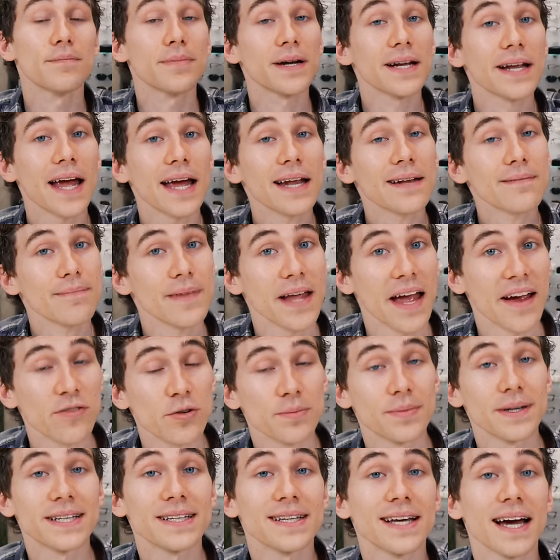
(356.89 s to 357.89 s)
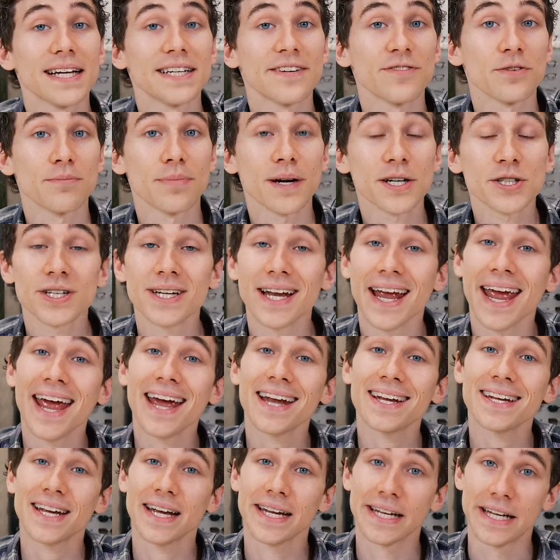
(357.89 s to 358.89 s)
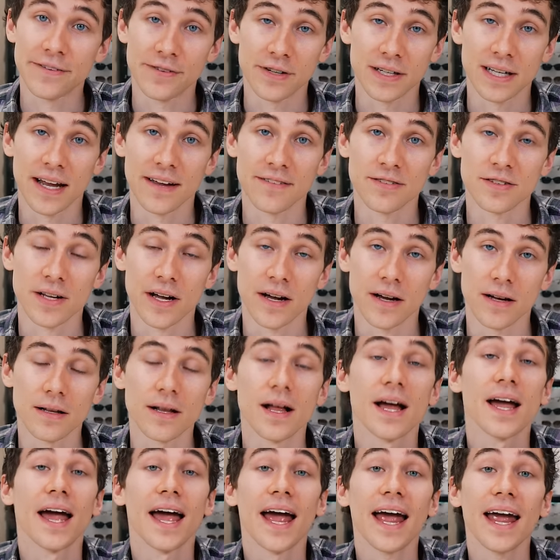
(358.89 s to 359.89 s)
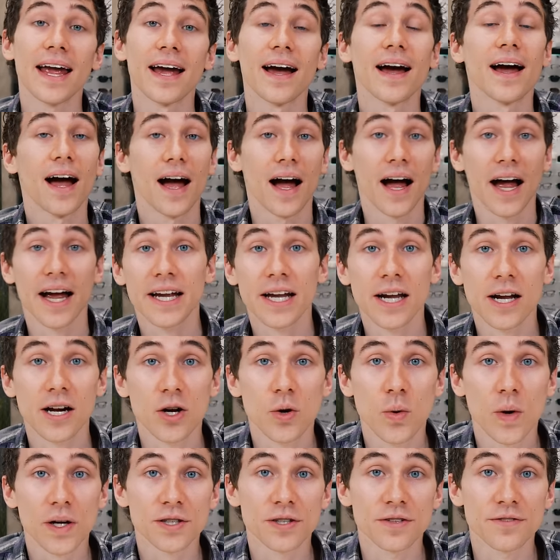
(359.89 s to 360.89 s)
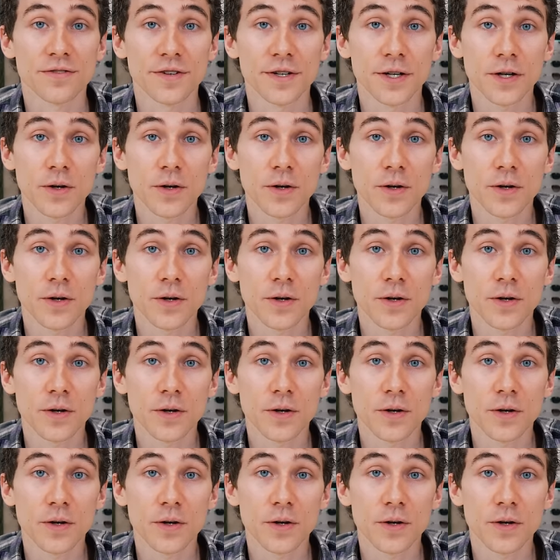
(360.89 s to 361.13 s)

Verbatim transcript: But again, everybody's got a different budget and a different lifestyle. Hey, Eye care question for